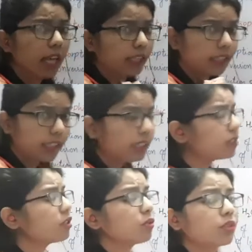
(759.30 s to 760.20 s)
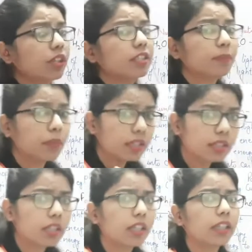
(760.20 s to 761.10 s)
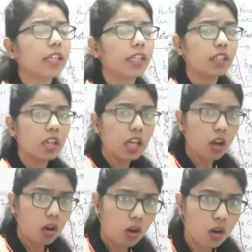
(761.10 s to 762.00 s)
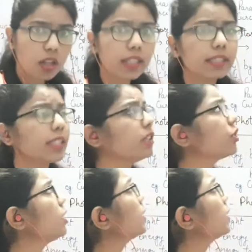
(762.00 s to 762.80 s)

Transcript: and these nutrients must contain all the essential